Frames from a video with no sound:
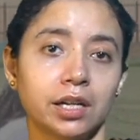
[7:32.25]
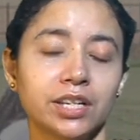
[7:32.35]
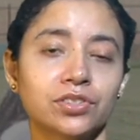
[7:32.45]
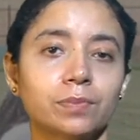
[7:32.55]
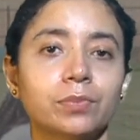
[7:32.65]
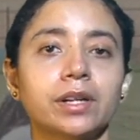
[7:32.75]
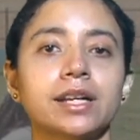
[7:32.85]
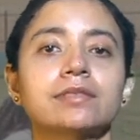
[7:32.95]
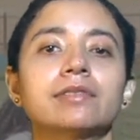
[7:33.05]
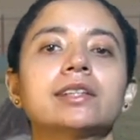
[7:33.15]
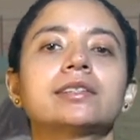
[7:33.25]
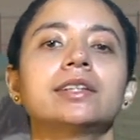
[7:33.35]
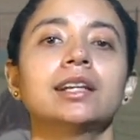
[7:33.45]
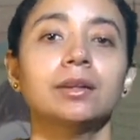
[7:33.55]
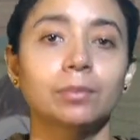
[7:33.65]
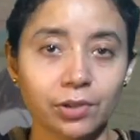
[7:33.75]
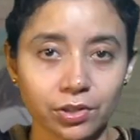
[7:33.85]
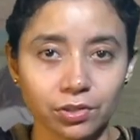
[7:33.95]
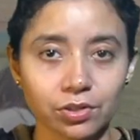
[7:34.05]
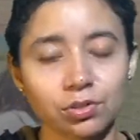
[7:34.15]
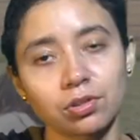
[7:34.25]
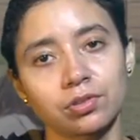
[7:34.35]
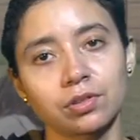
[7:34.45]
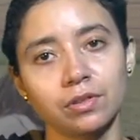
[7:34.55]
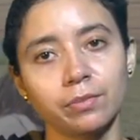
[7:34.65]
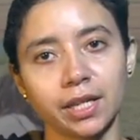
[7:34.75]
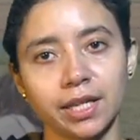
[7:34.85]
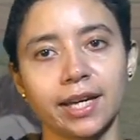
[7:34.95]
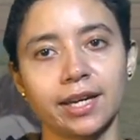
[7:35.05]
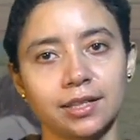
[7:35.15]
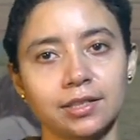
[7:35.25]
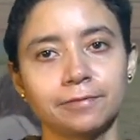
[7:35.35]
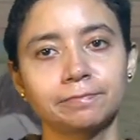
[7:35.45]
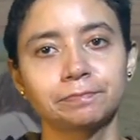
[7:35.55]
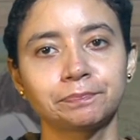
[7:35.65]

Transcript: interpret as well as elaborate on the songs of the main character.